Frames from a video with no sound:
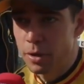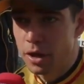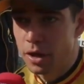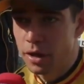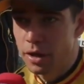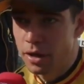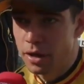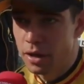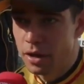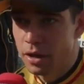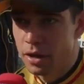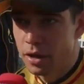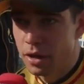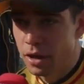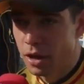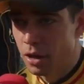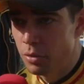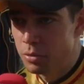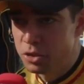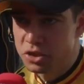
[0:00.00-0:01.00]

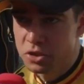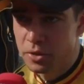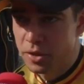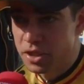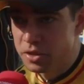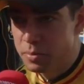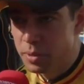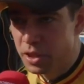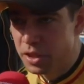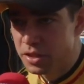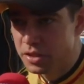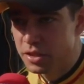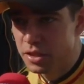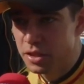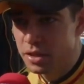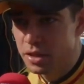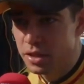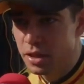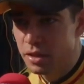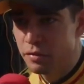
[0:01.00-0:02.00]
I almost crashed because
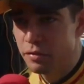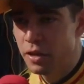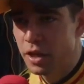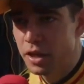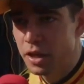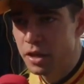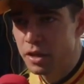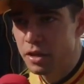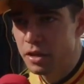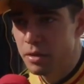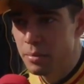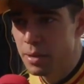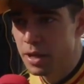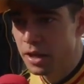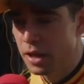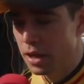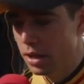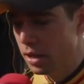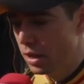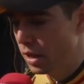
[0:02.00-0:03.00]
I flooded in the back.
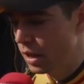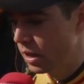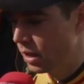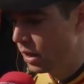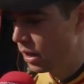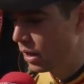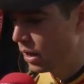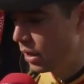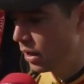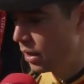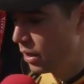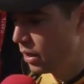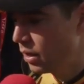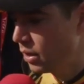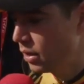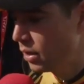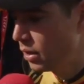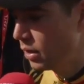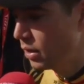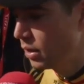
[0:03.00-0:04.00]
And
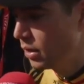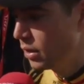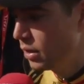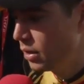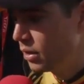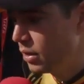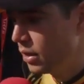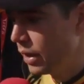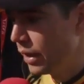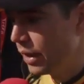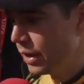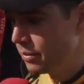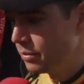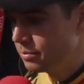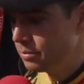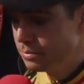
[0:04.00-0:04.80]
yeah,